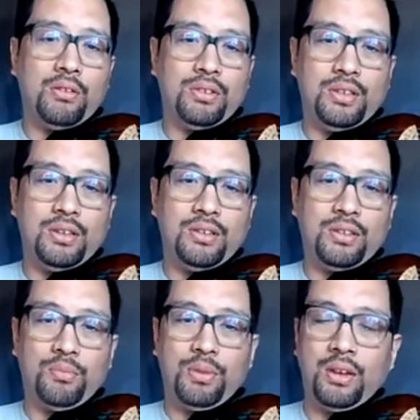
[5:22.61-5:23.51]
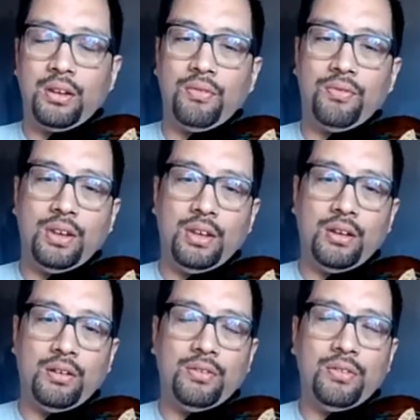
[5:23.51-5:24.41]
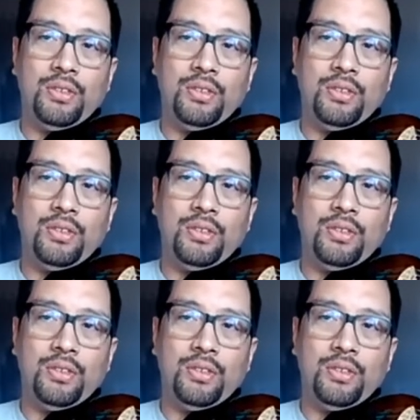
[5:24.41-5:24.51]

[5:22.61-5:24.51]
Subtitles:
seen a zip line in a video,